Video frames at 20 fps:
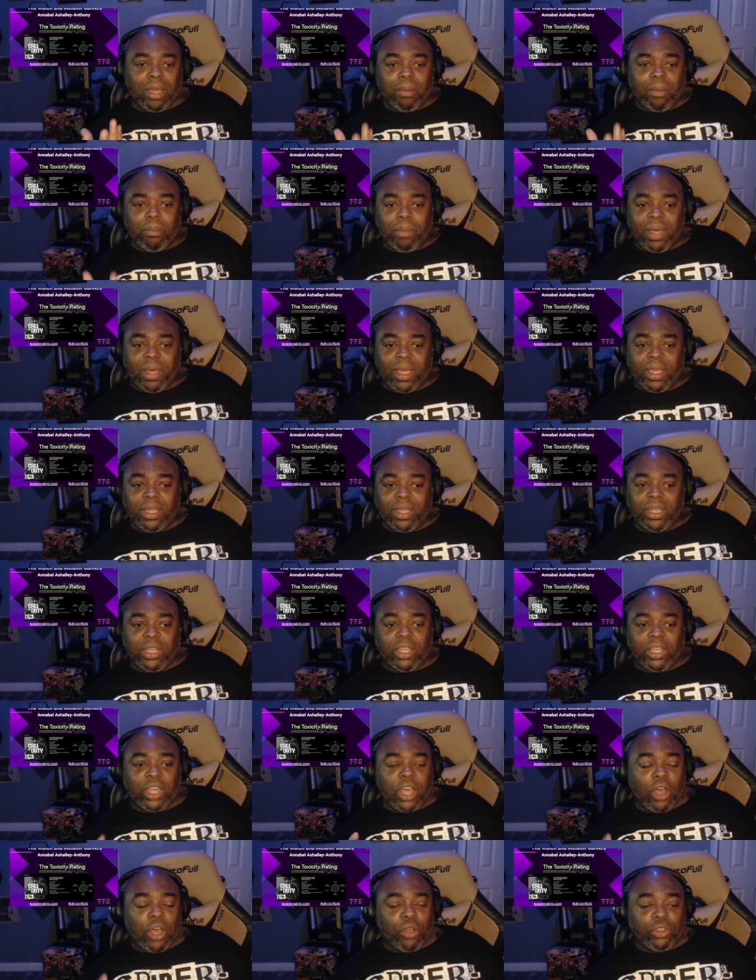But
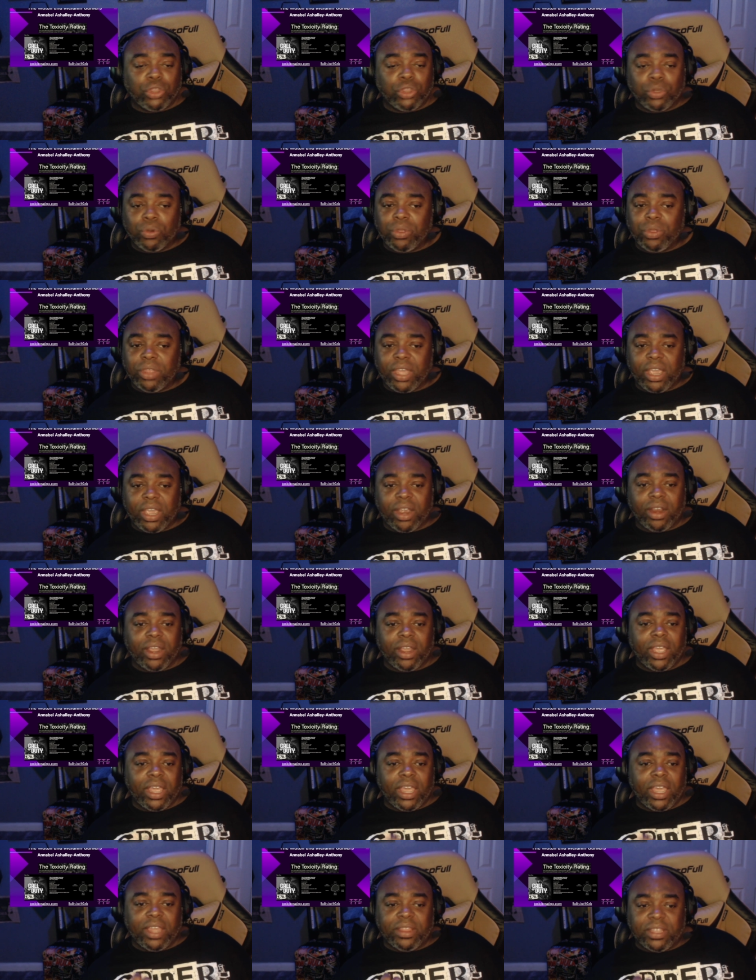go through there.
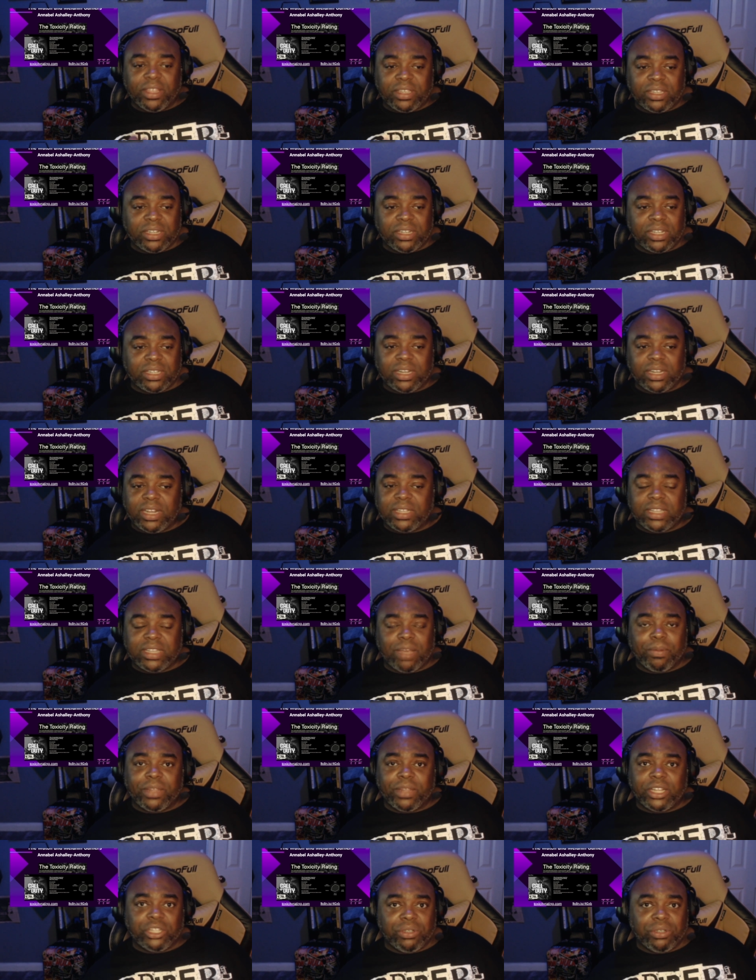This is just an example
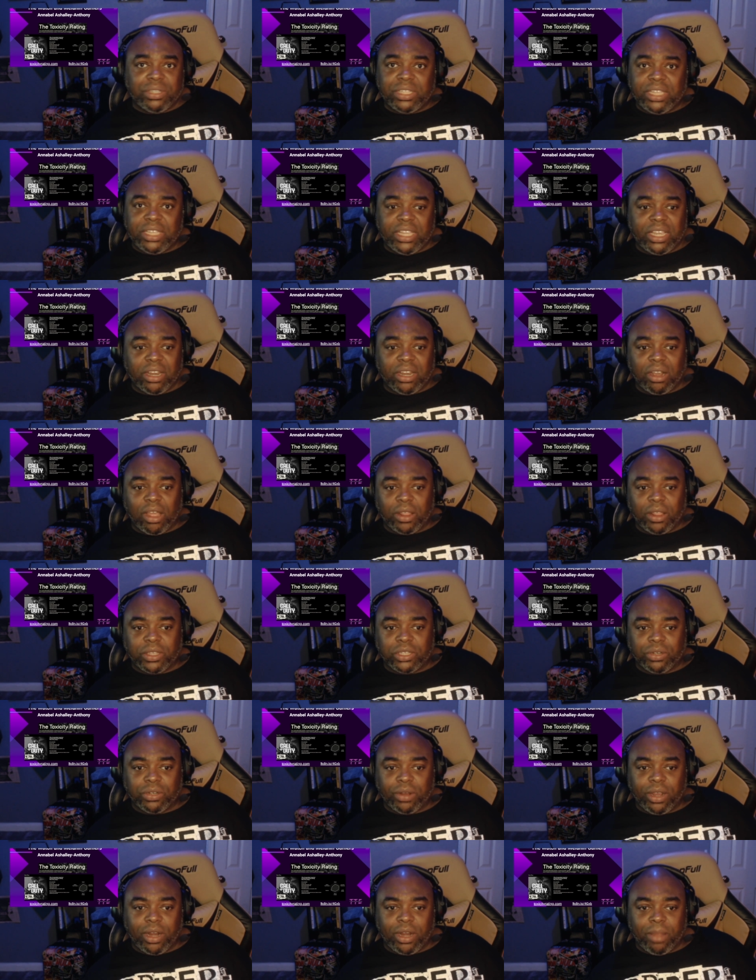that you see here on the
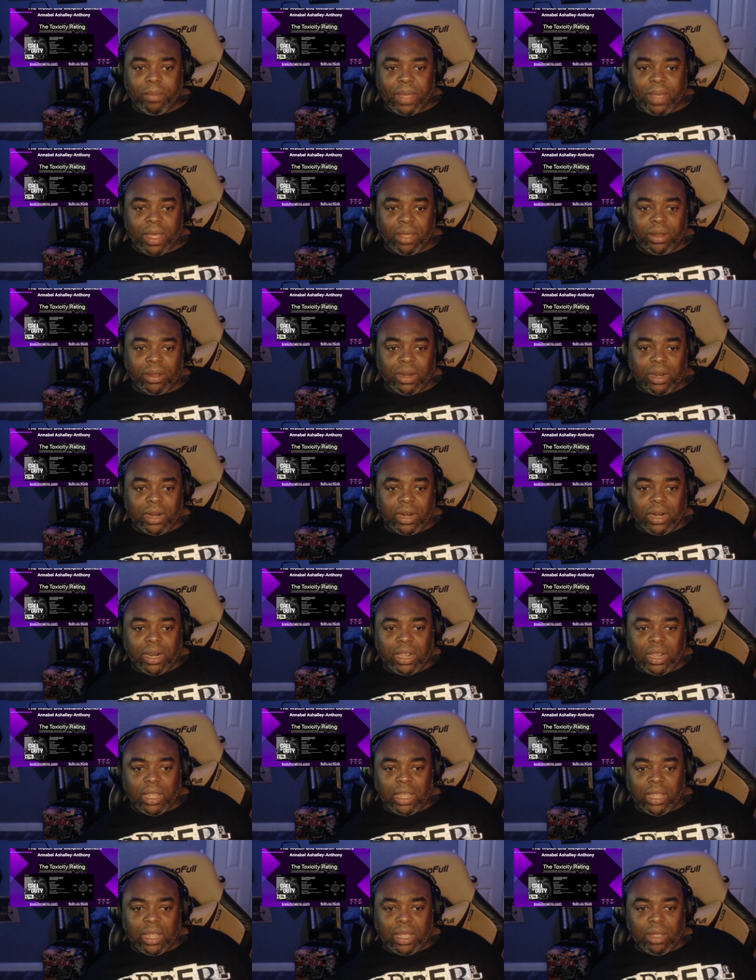screen about
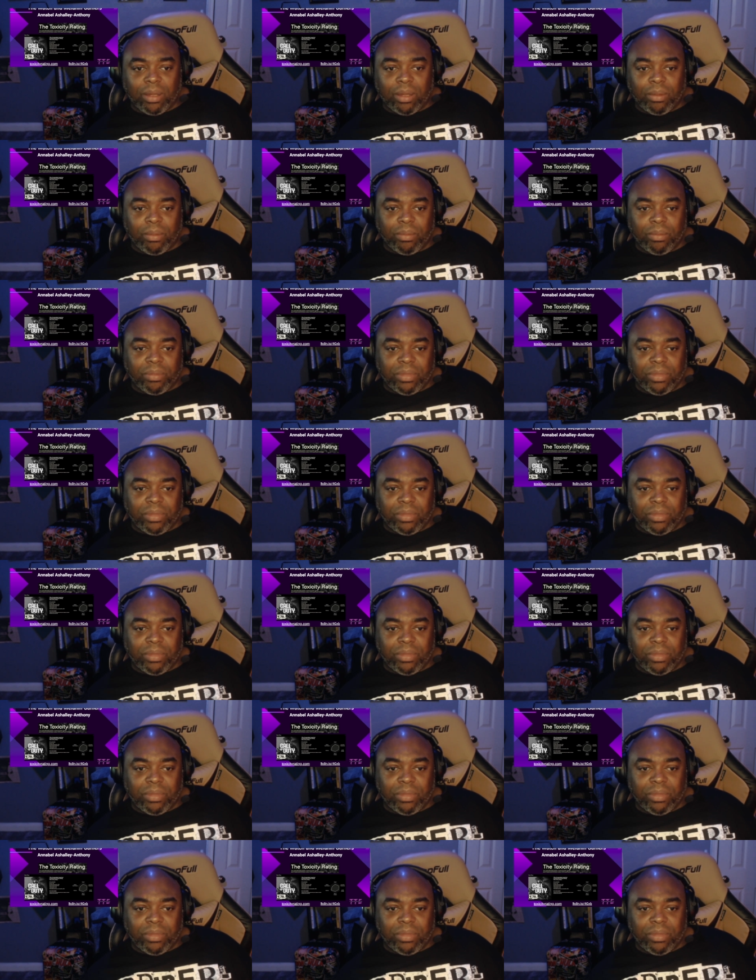um,